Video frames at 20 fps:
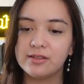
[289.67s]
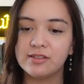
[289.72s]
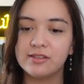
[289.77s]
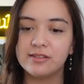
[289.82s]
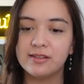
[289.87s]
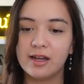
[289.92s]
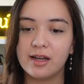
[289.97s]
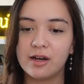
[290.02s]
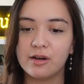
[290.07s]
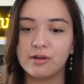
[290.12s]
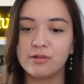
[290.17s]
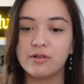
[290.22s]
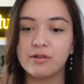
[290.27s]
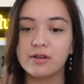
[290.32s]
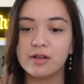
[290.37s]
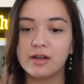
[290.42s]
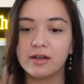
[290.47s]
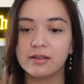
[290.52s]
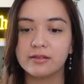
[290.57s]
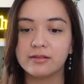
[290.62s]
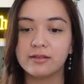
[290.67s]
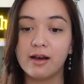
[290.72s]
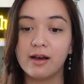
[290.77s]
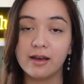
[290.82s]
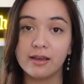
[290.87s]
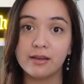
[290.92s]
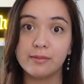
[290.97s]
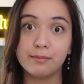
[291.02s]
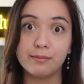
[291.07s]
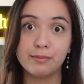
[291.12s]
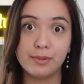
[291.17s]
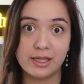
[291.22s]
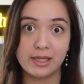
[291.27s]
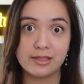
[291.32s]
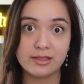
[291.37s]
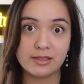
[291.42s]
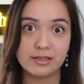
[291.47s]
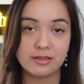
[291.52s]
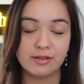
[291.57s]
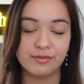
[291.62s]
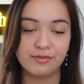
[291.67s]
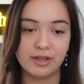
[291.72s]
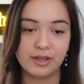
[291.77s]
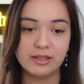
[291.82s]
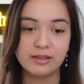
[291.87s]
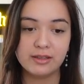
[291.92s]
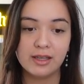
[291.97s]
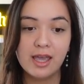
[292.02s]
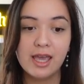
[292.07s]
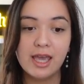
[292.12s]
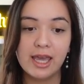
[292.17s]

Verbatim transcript: to now a time-based event,